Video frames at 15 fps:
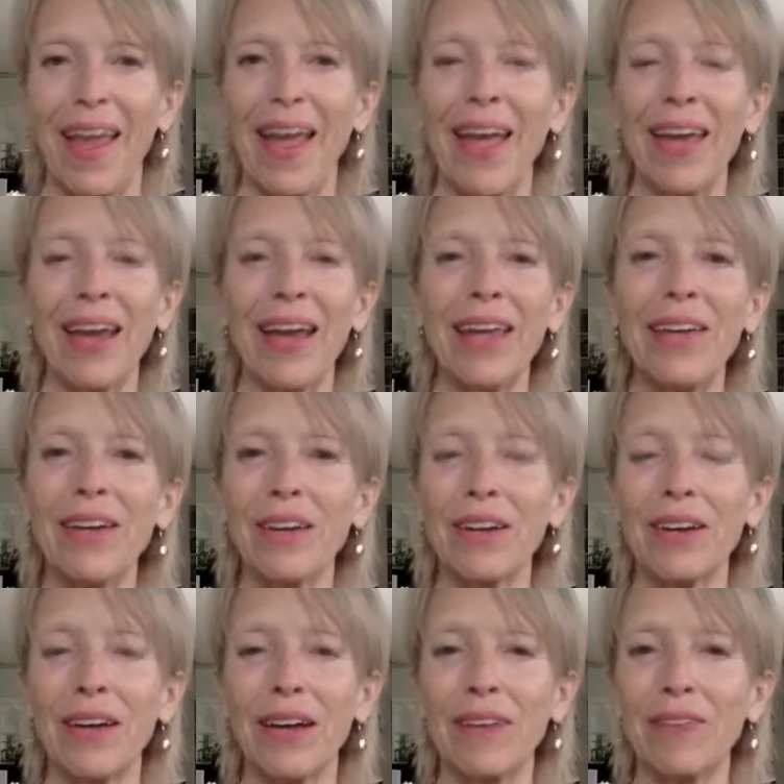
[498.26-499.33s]
And I
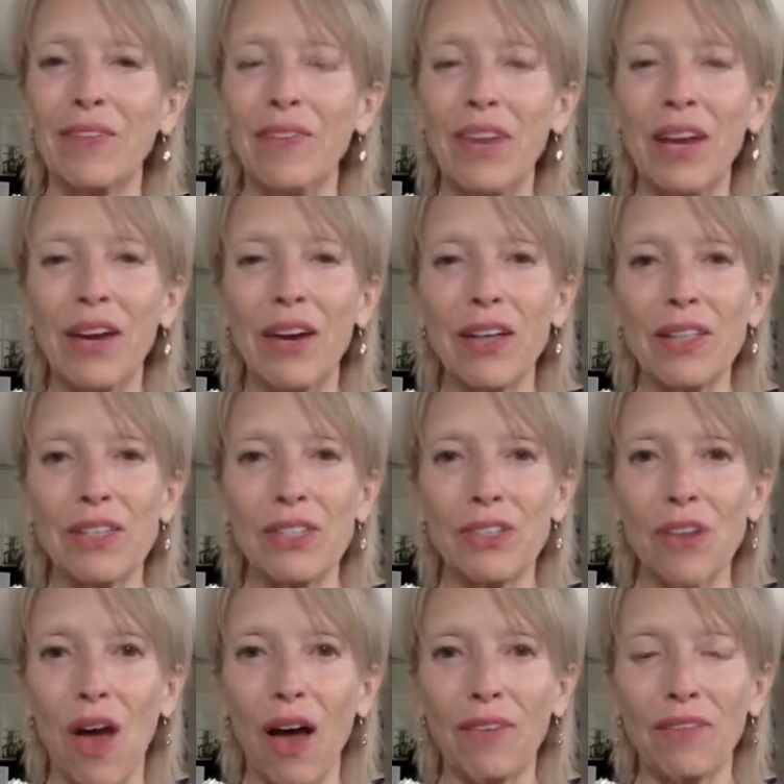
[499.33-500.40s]
hear a very
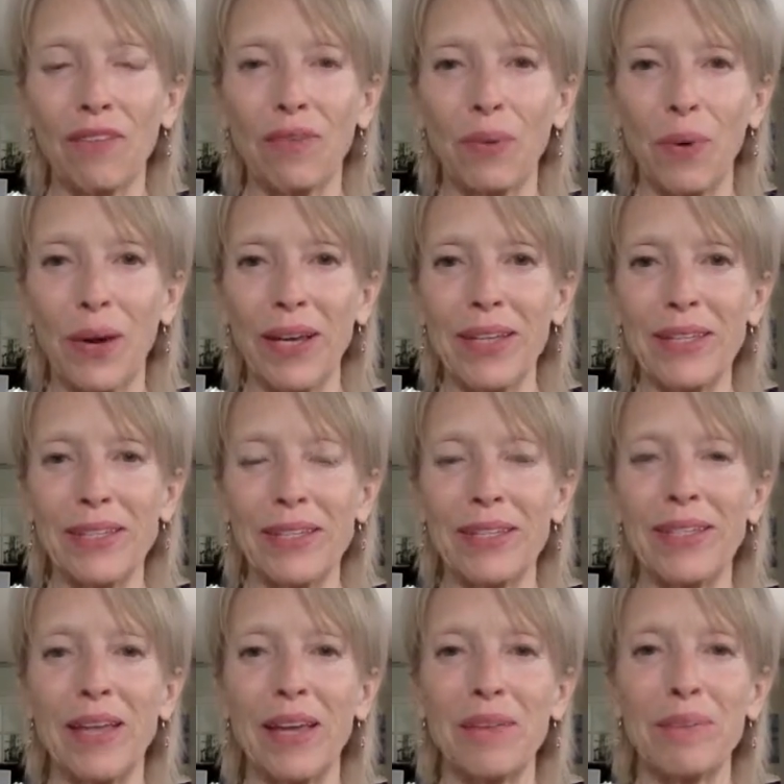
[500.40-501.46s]
soft voice,
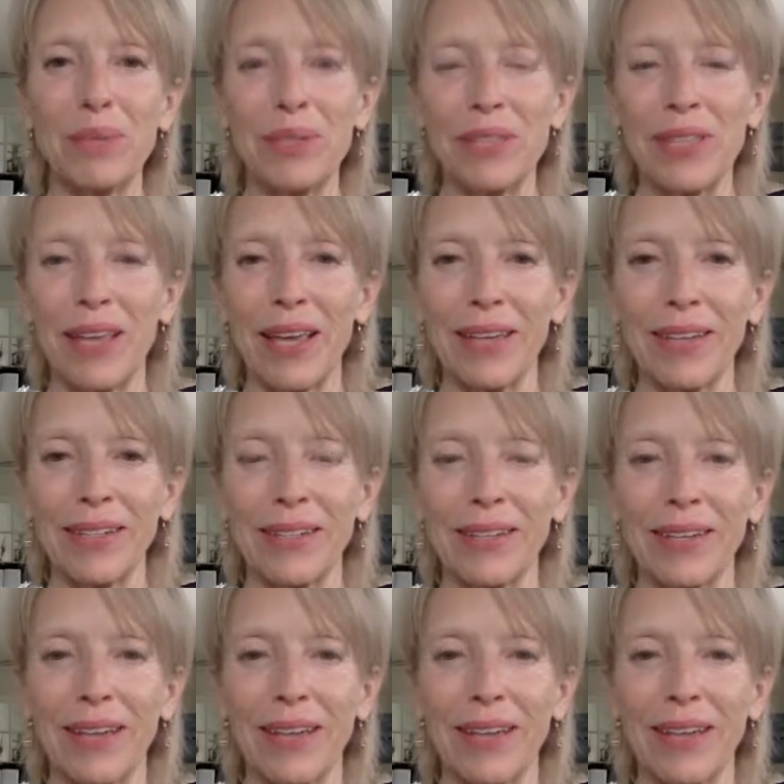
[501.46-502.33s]
10%